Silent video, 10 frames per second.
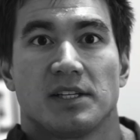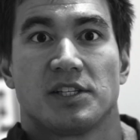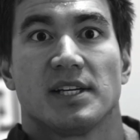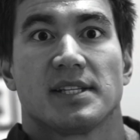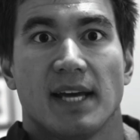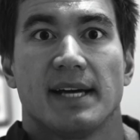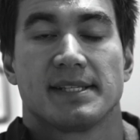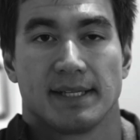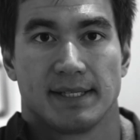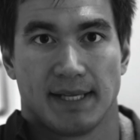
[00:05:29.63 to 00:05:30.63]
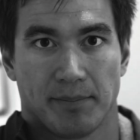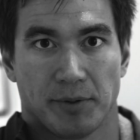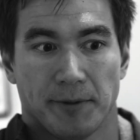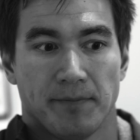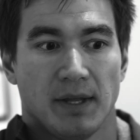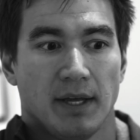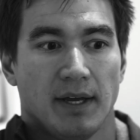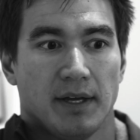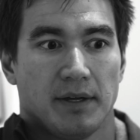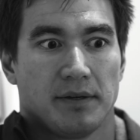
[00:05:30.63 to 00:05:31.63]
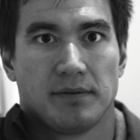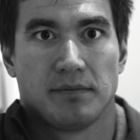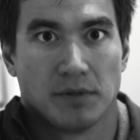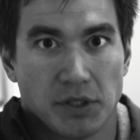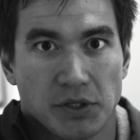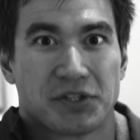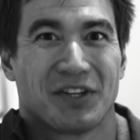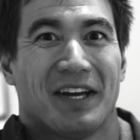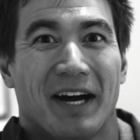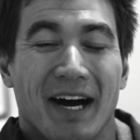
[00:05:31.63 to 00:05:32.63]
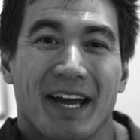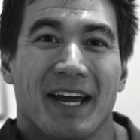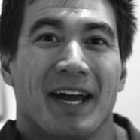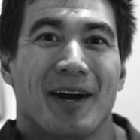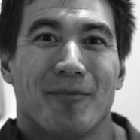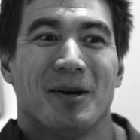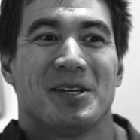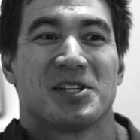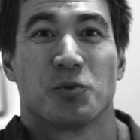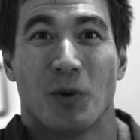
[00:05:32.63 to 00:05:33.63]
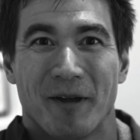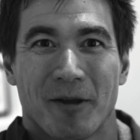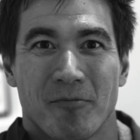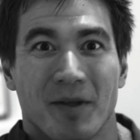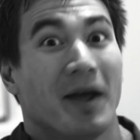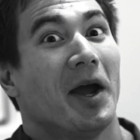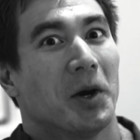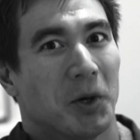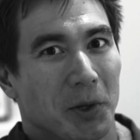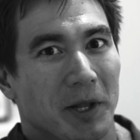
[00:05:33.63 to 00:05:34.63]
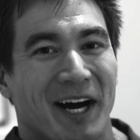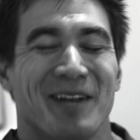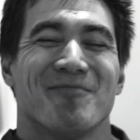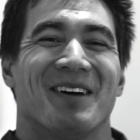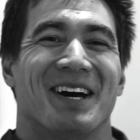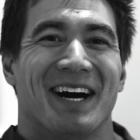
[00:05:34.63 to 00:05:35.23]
Just as an example, usually I am swimming a whole lot.